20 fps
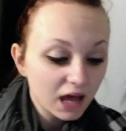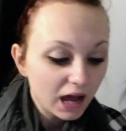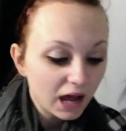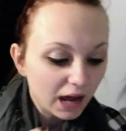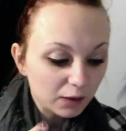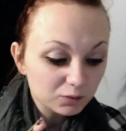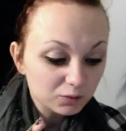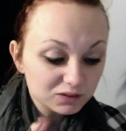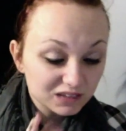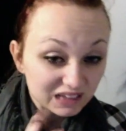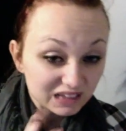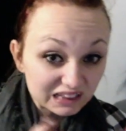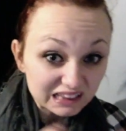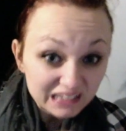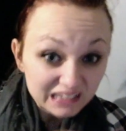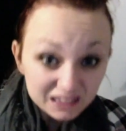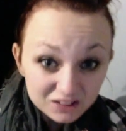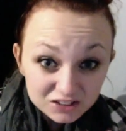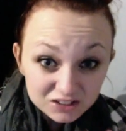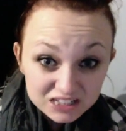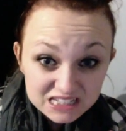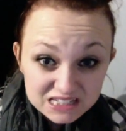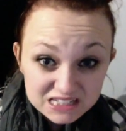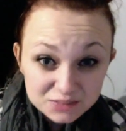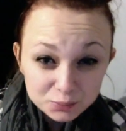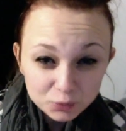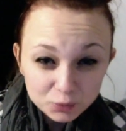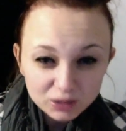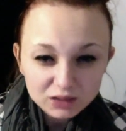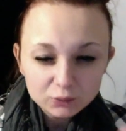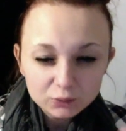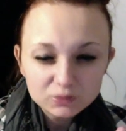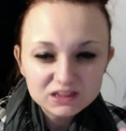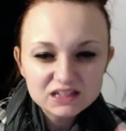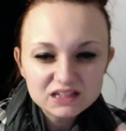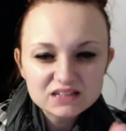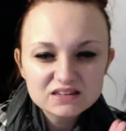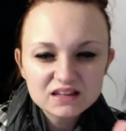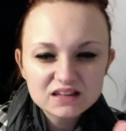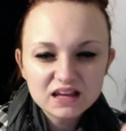I was a little disappointed with
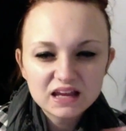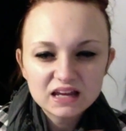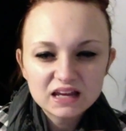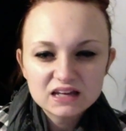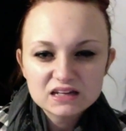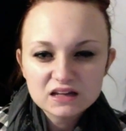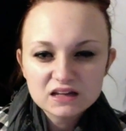this, and